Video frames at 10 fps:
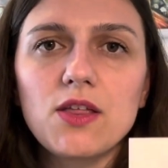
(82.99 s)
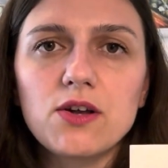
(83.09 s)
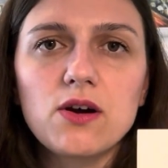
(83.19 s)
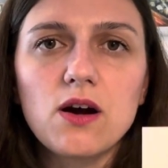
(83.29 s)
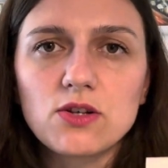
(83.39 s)

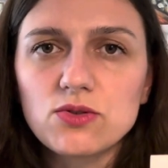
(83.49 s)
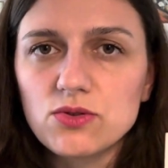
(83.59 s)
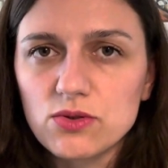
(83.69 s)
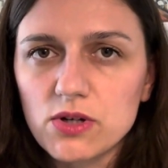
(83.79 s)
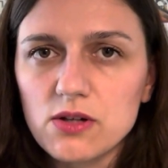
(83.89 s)
other art
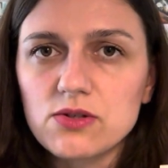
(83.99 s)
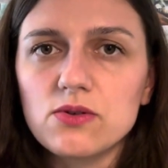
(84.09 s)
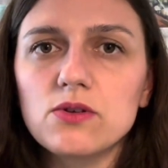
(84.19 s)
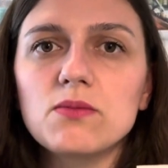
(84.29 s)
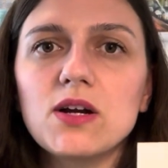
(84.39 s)

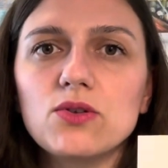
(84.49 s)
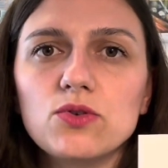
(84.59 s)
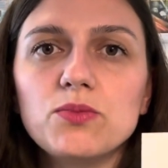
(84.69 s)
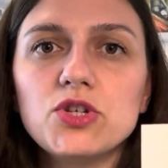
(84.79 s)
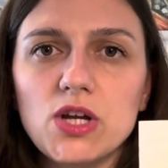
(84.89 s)
tutorials on my
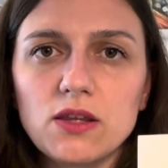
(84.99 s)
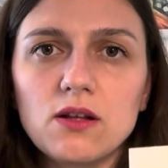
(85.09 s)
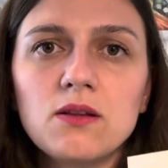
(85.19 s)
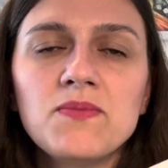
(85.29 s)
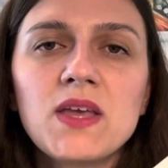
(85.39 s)
YouTube
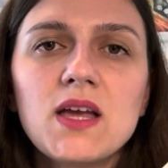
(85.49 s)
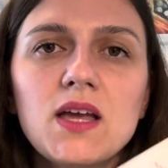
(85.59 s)
channel,